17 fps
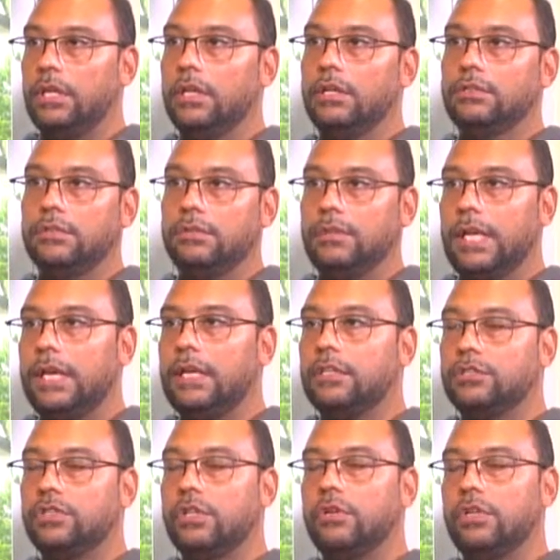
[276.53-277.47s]
So day
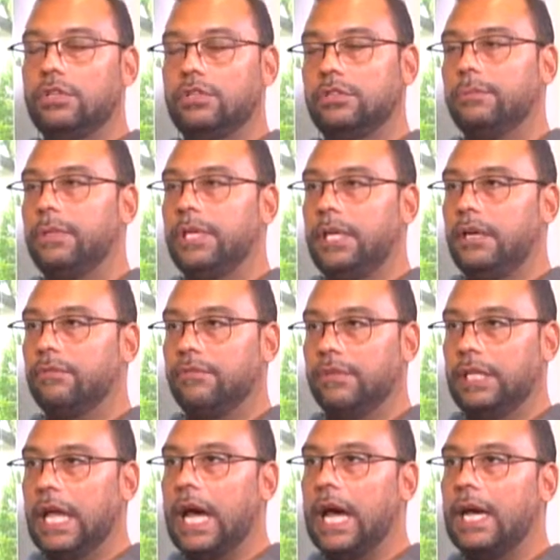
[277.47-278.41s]
custodians would be there for
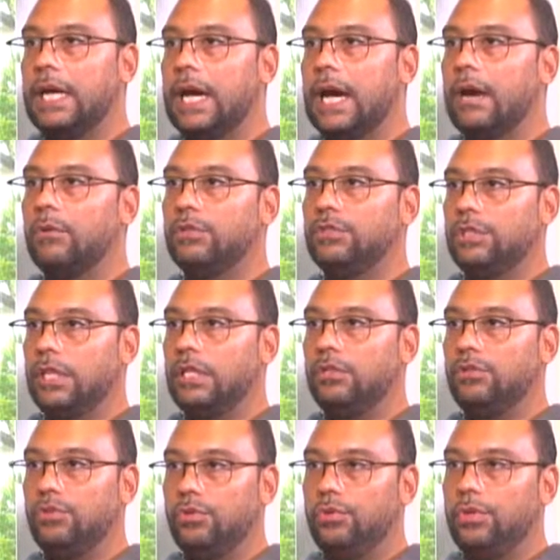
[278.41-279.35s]
9 hours. You get
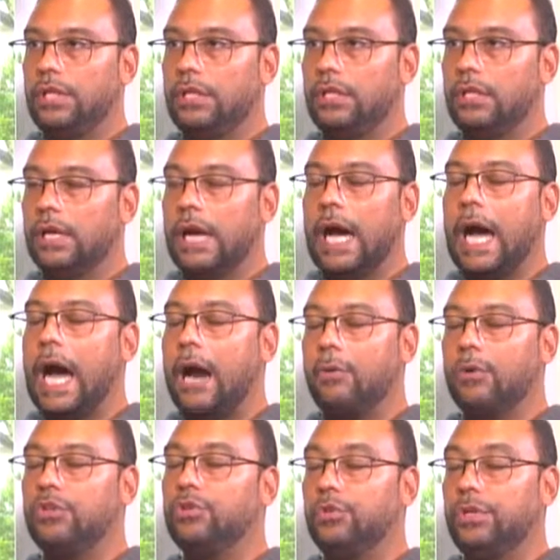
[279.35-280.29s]
a
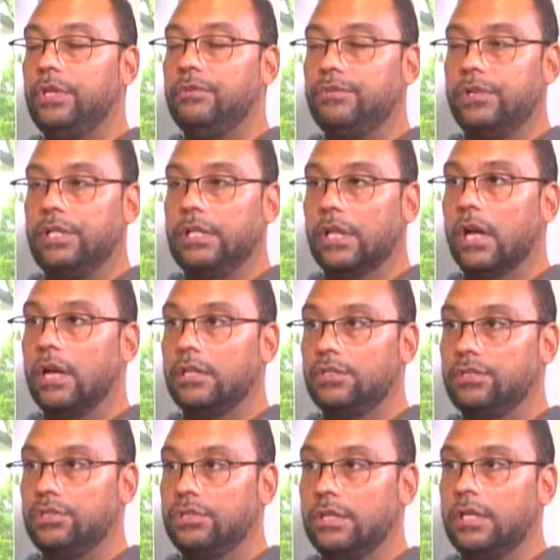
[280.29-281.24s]
hour duty-free
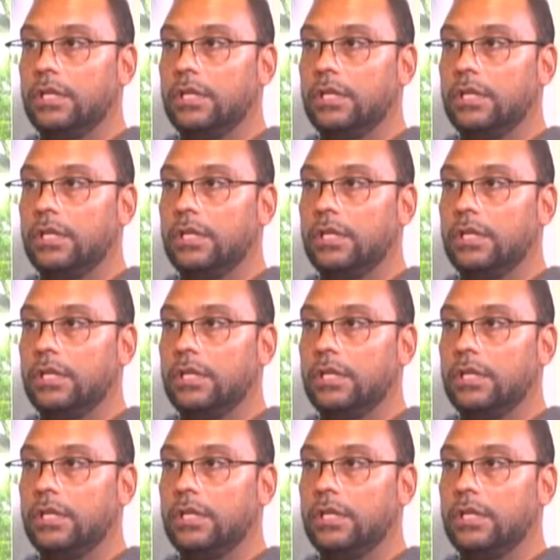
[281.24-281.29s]
lunch.